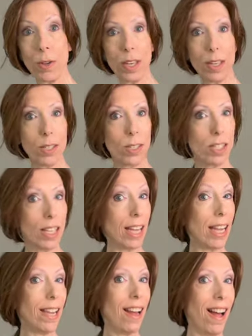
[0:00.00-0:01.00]
this
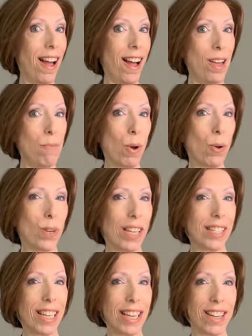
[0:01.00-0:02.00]
in a high
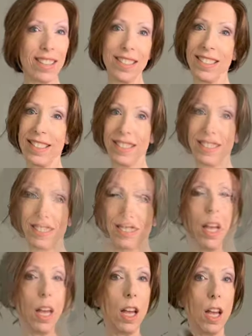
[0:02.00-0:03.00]
ponytail.
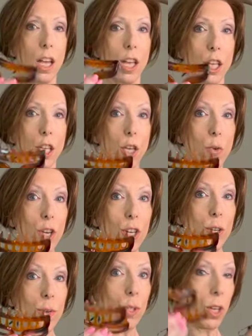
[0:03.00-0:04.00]
You could use a